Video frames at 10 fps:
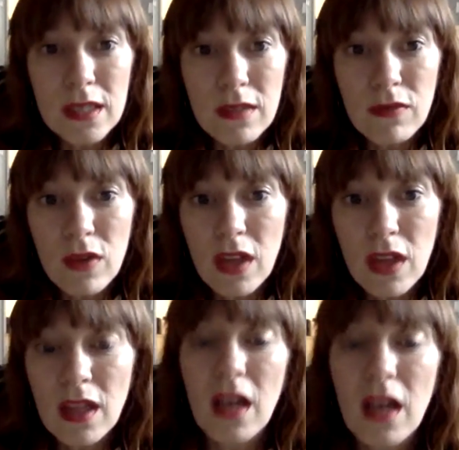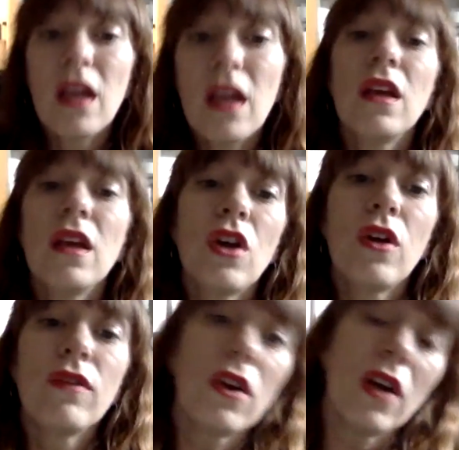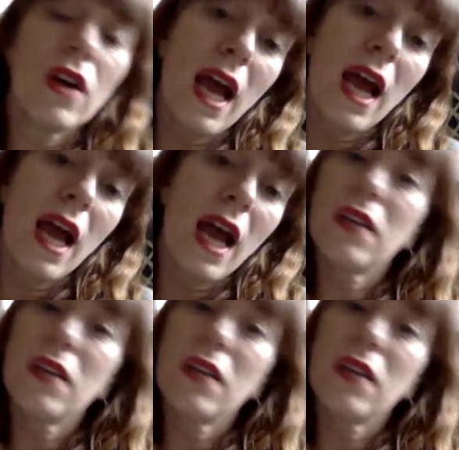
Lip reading: if we think that, if they're an addict